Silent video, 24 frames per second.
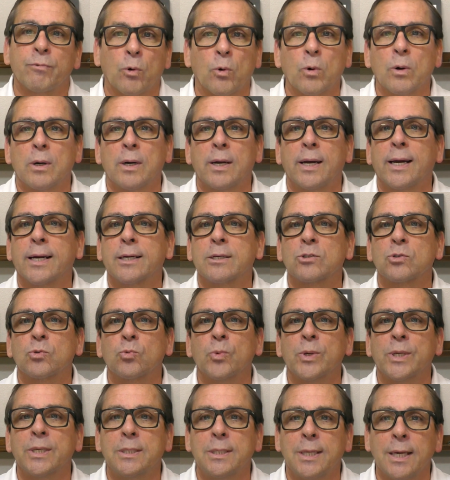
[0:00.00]
4X
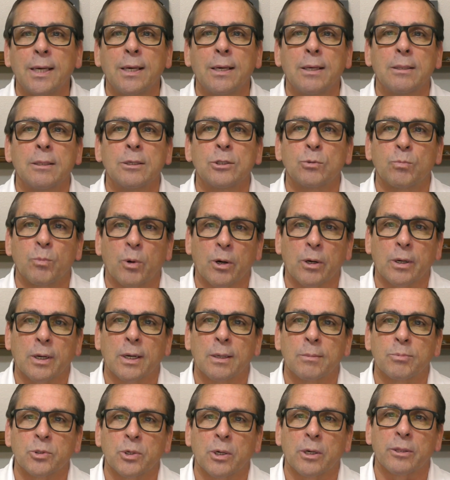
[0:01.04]
ridiculous
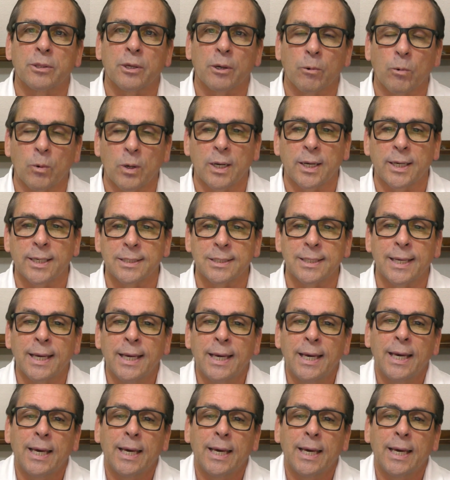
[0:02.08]
markups on their wines.